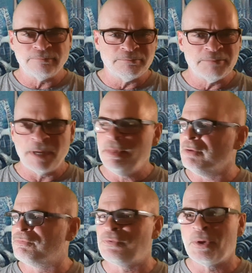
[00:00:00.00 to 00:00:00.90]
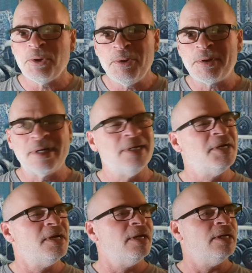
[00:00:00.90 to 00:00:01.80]
maybe a fluke.
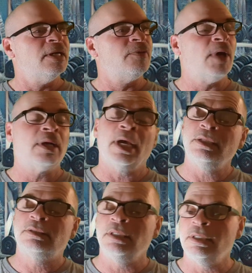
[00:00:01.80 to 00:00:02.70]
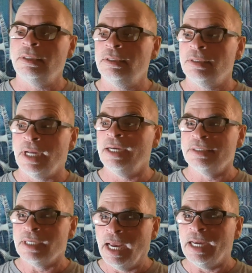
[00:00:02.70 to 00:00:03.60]
That
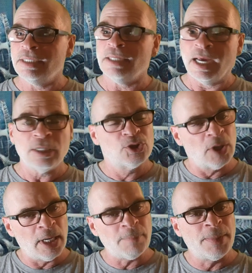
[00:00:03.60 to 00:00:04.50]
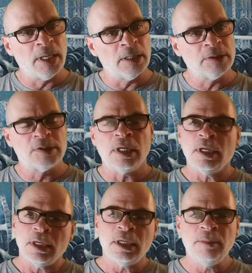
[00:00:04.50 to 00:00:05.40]
1998 Night of Champions
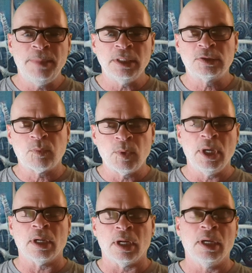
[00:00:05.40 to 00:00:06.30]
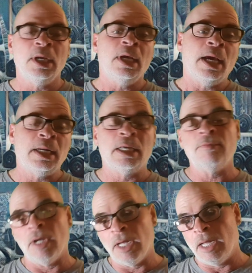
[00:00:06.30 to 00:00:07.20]
He beats Wheeler. And
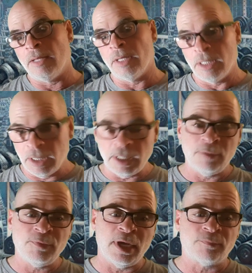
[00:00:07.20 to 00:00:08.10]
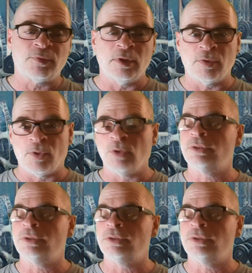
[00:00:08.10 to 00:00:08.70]
then even after those